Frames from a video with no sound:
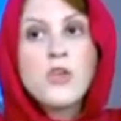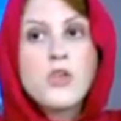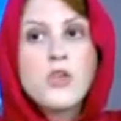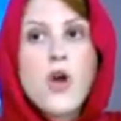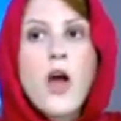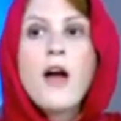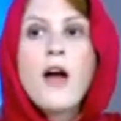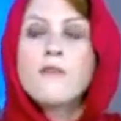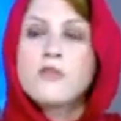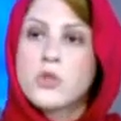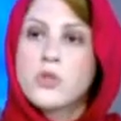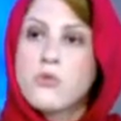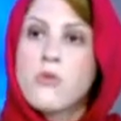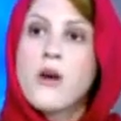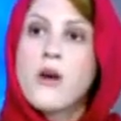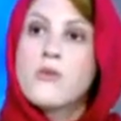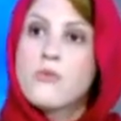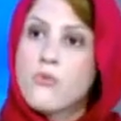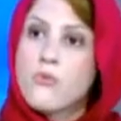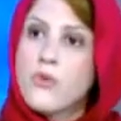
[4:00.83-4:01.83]
You have to
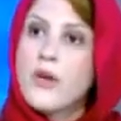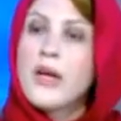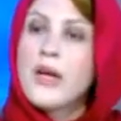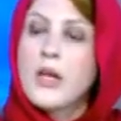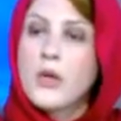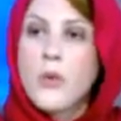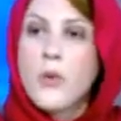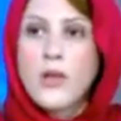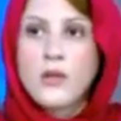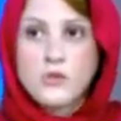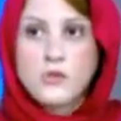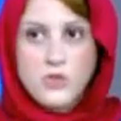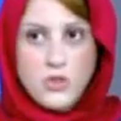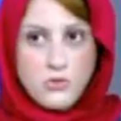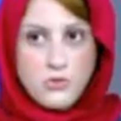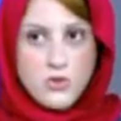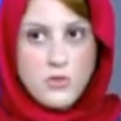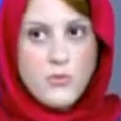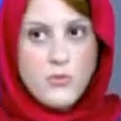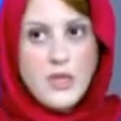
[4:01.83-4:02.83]
write really well on
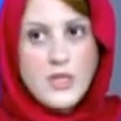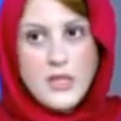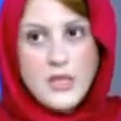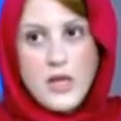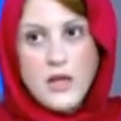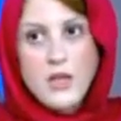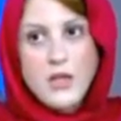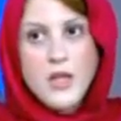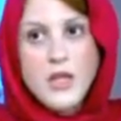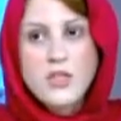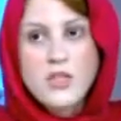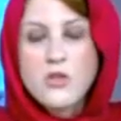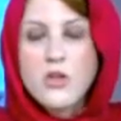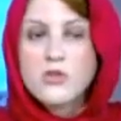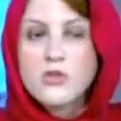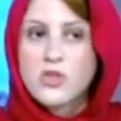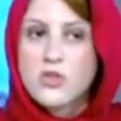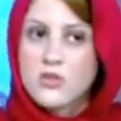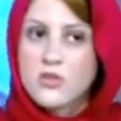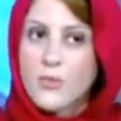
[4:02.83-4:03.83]
social media. It's
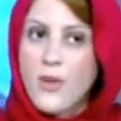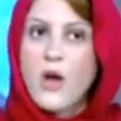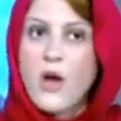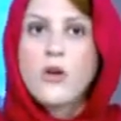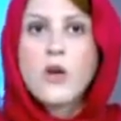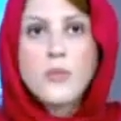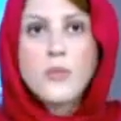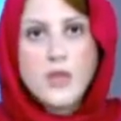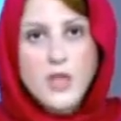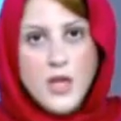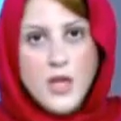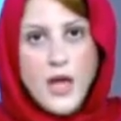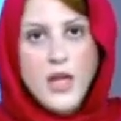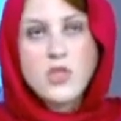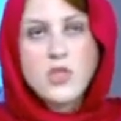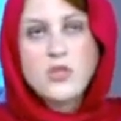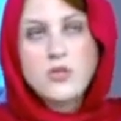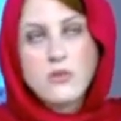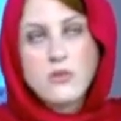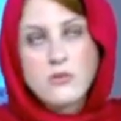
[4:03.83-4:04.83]
not just about
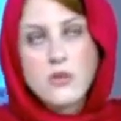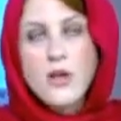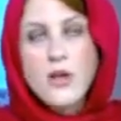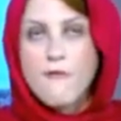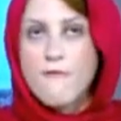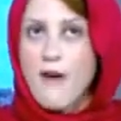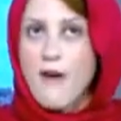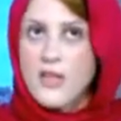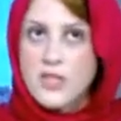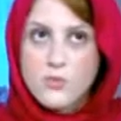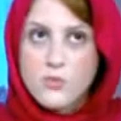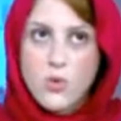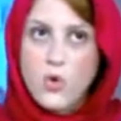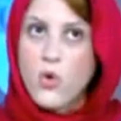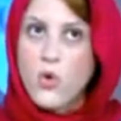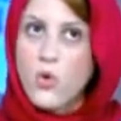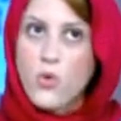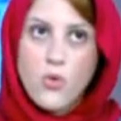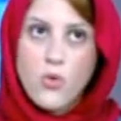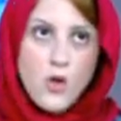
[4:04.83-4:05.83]
communication on
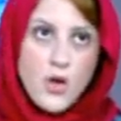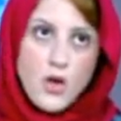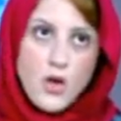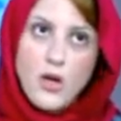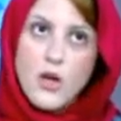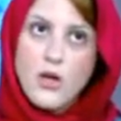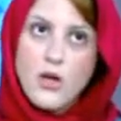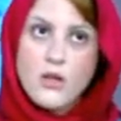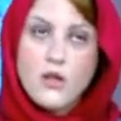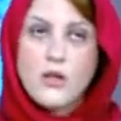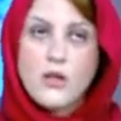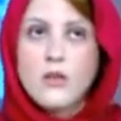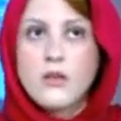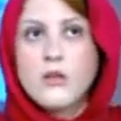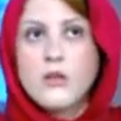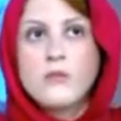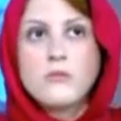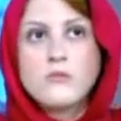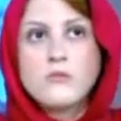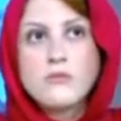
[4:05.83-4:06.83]
Facebook or
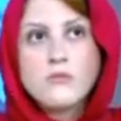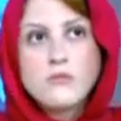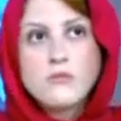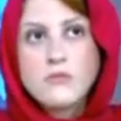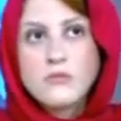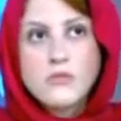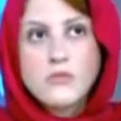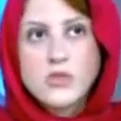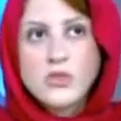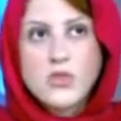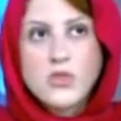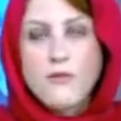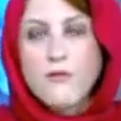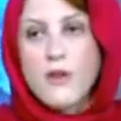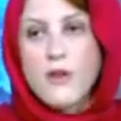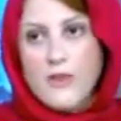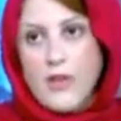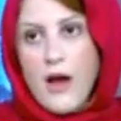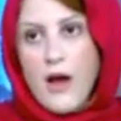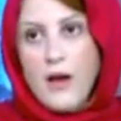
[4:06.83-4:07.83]
stuff
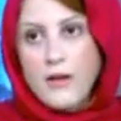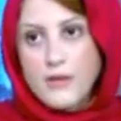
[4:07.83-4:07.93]
like that.